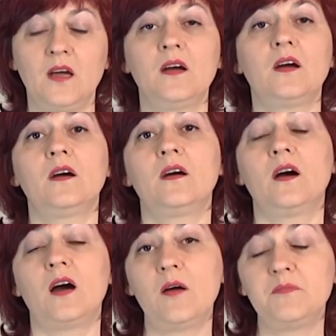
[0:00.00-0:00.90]
I
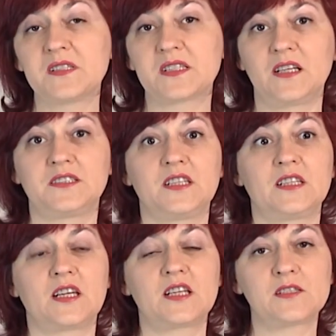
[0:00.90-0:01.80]
stop on
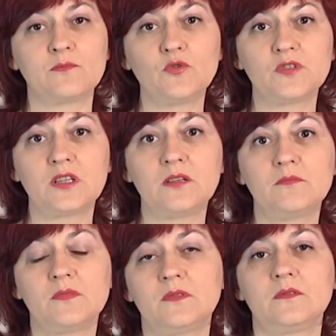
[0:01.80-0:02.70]
every
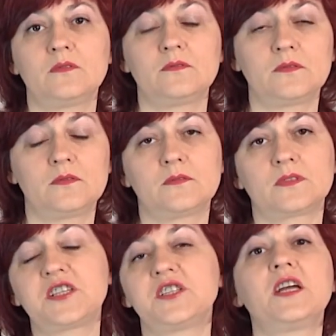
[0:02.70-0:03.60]
model
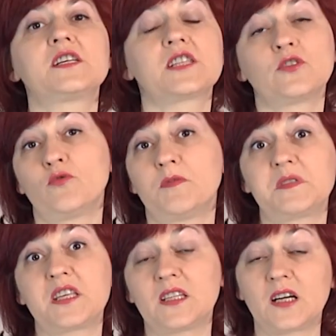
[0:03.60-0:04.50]
and
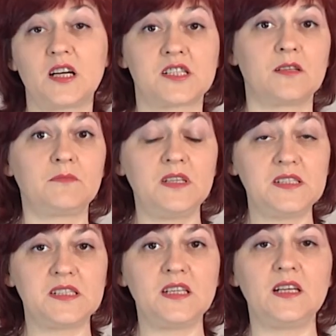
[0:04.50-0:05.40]
I will tell
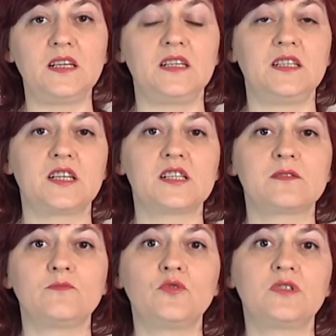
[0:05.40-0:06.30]
you all
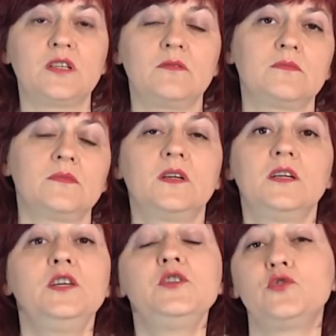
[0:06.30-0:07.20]
details and
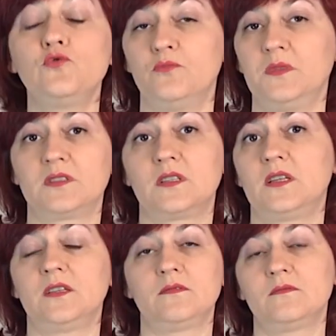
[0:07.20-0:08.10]
features in
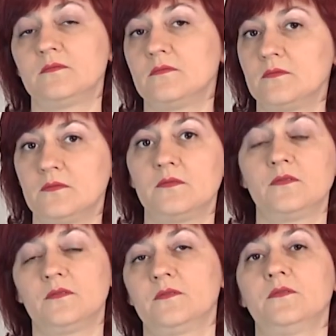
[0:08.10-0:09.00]
specific
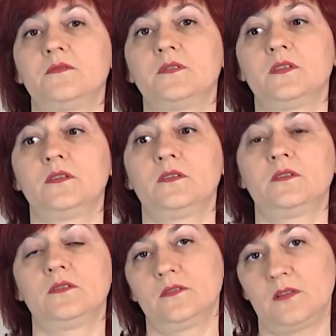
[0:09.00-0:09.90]
model.
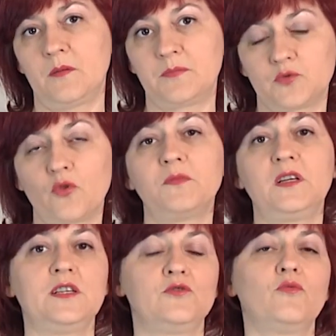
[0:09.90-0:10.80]
I will
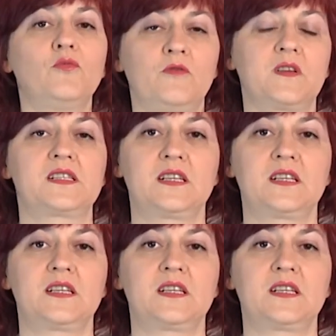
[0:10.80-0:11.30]
begin from